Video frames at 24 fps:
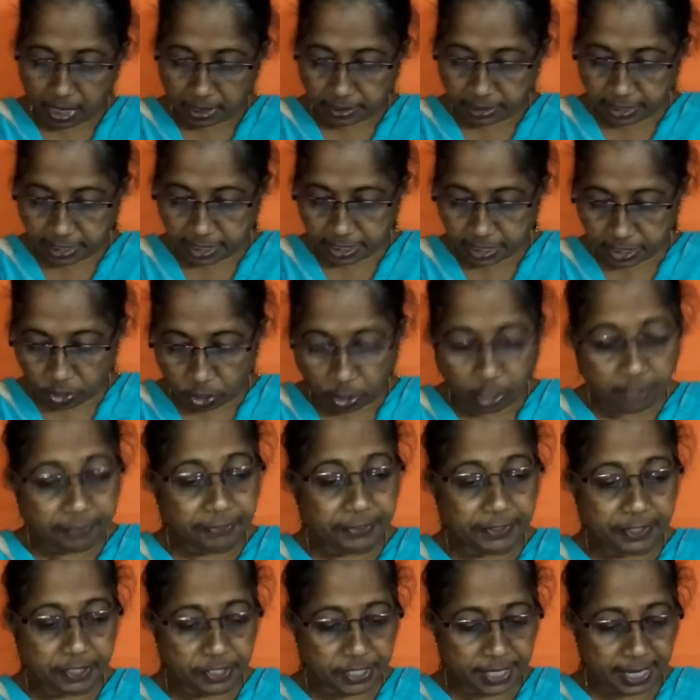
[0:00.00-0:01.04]
This is
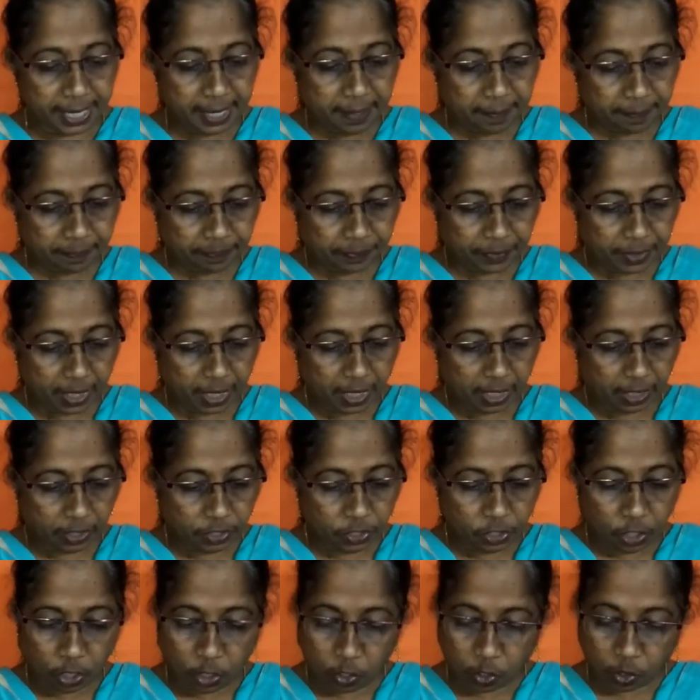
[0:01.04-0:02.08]
all for today.
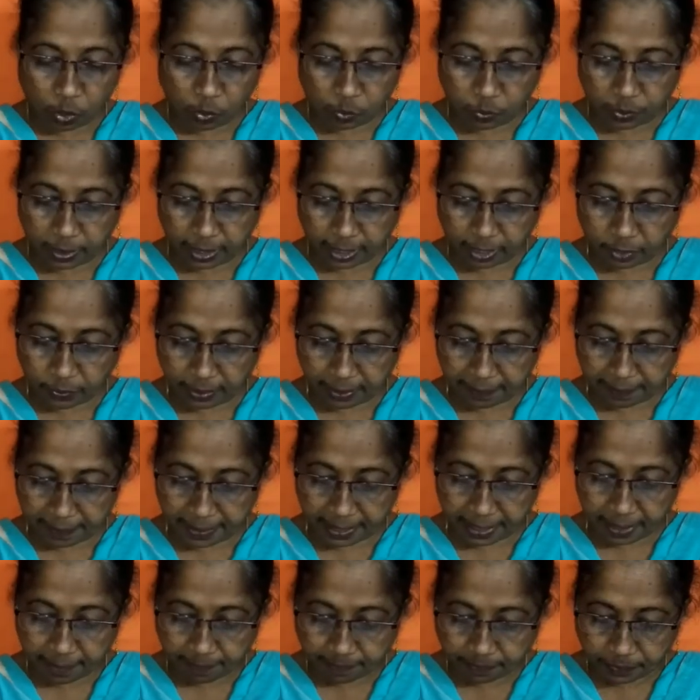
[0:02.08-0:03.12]
Your homework will
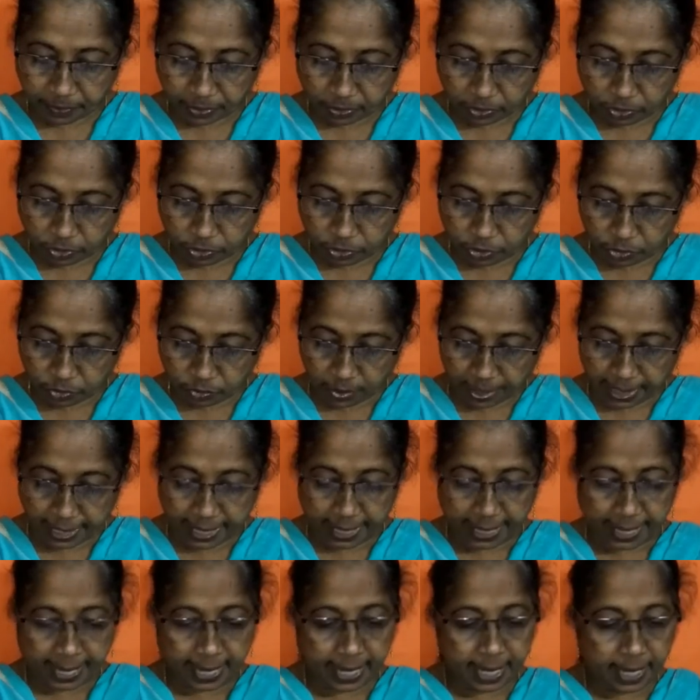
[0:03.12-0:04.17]
be to do
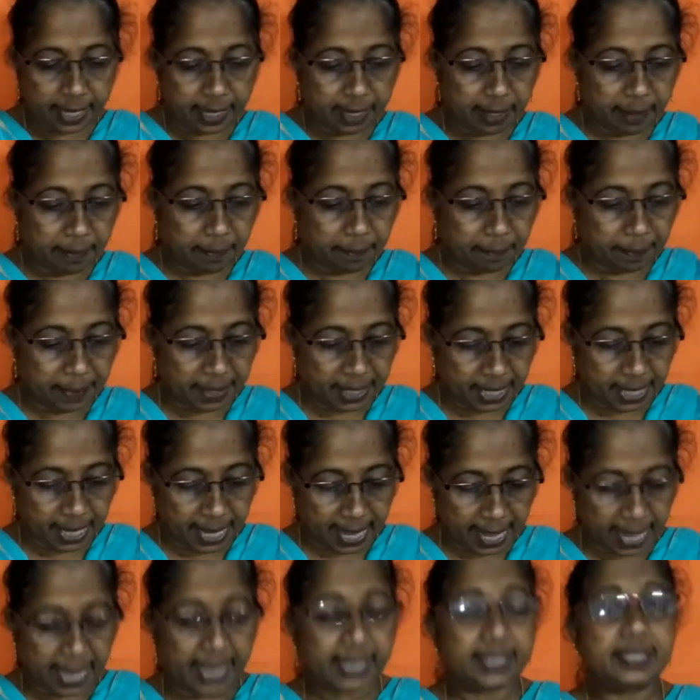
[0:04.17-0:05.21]
A, B
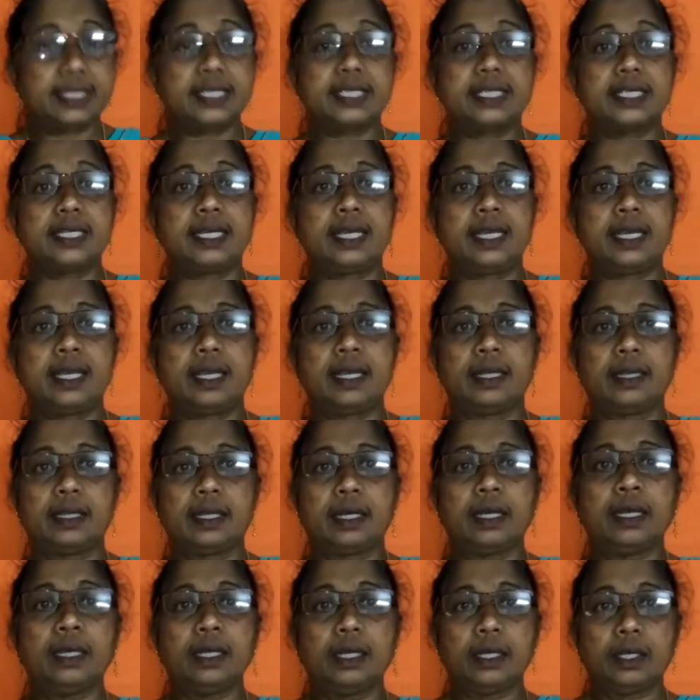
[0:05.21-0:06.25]
and C in
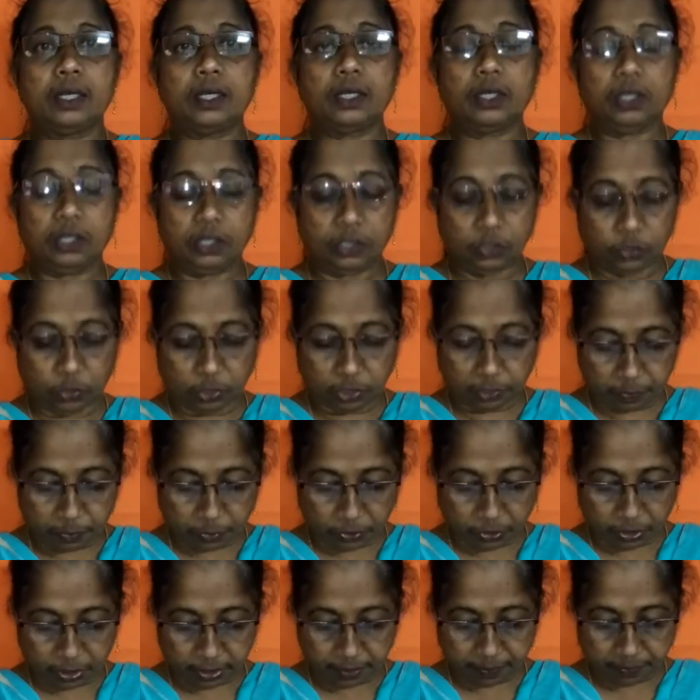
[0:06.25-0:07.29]
the
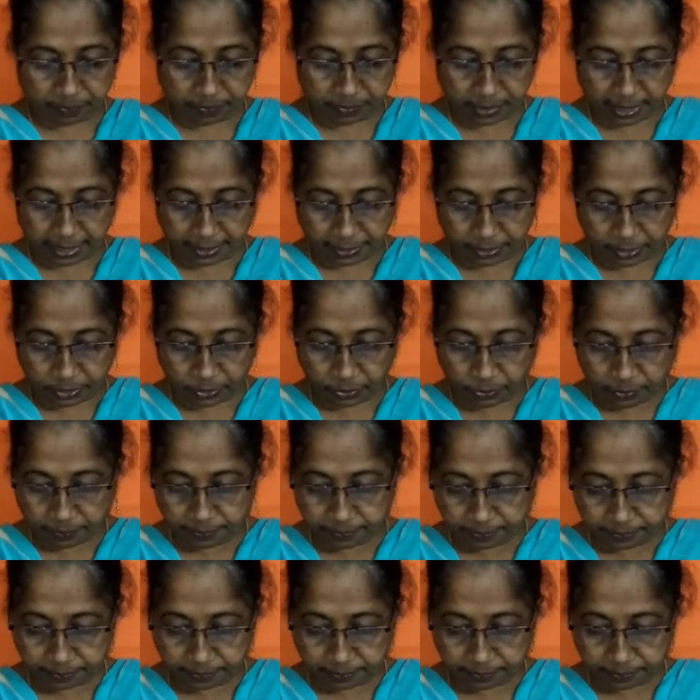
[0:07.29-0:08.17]
notebook. Thank you.